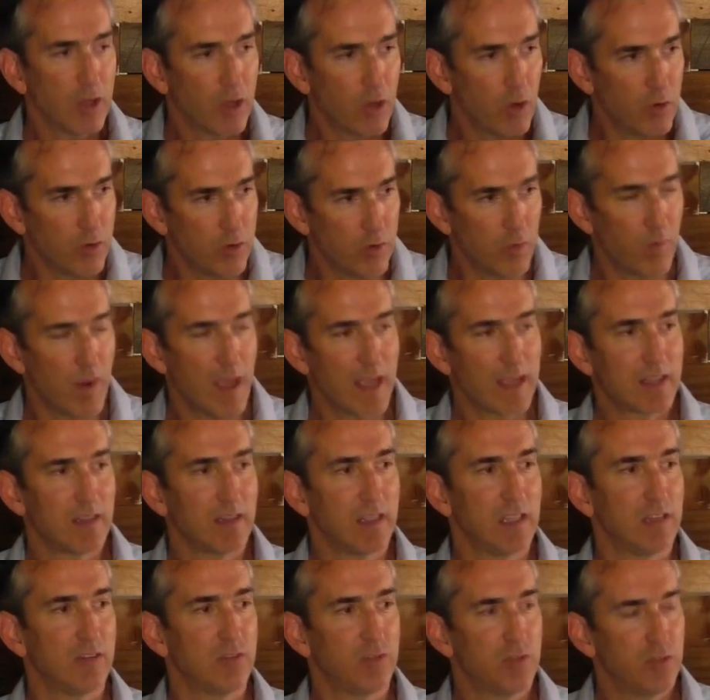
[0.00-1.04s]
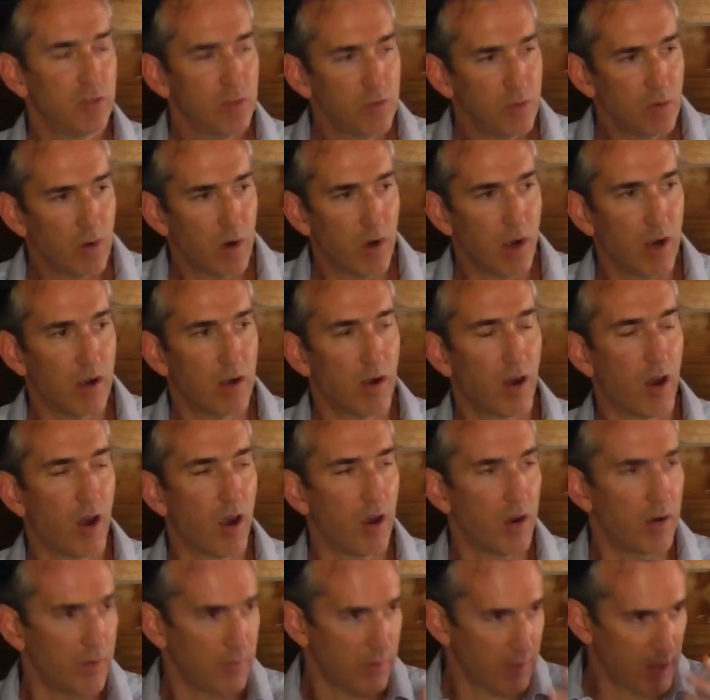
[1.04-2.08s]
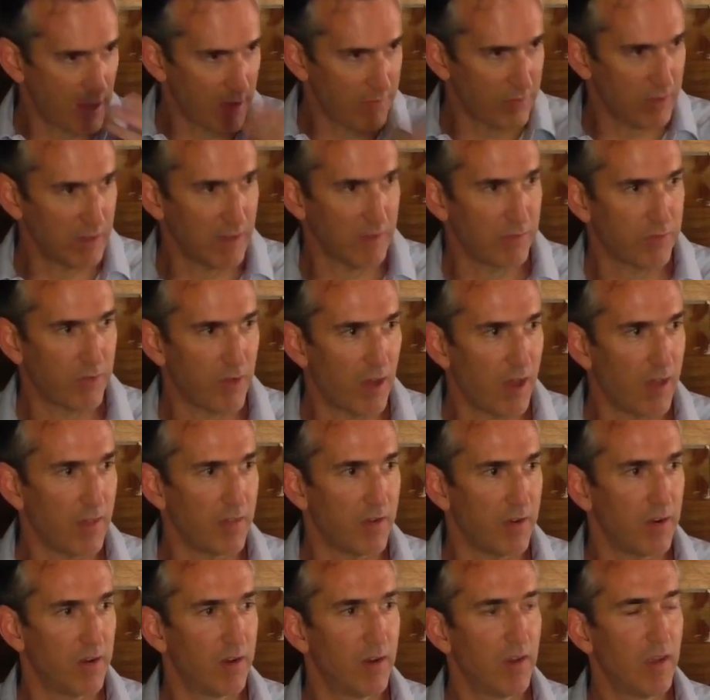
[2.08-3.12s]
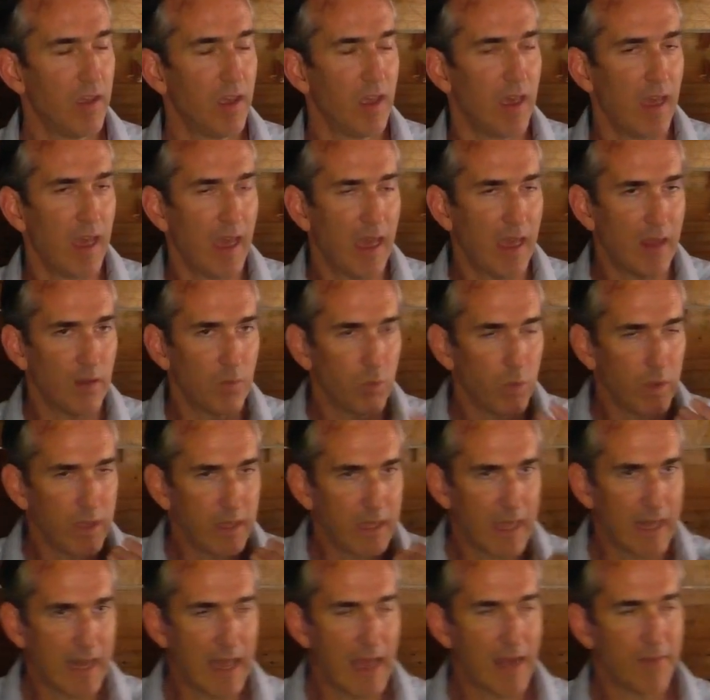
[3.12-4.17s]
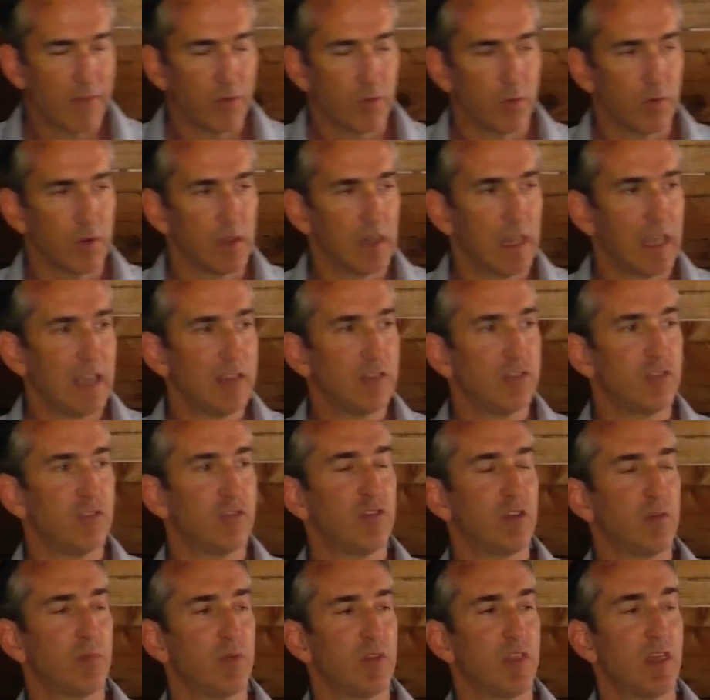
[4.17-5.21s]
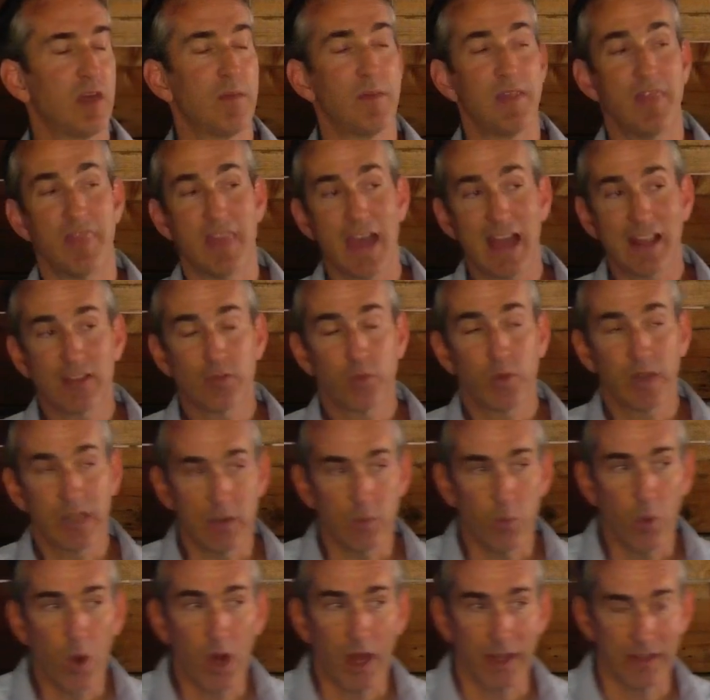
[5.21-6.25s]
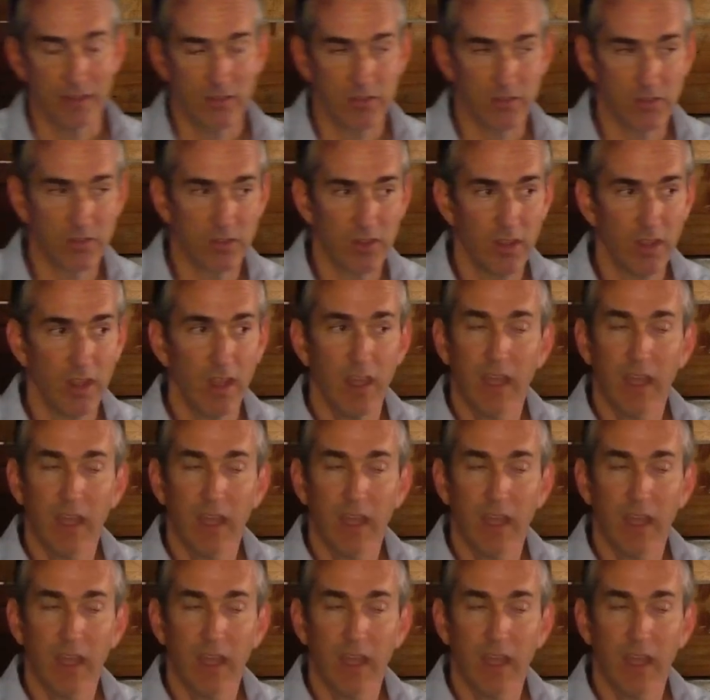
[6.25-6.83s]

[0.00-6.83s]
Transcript: go directly to our Heavenly Father and we can have a relationship with him, and that's what he wants.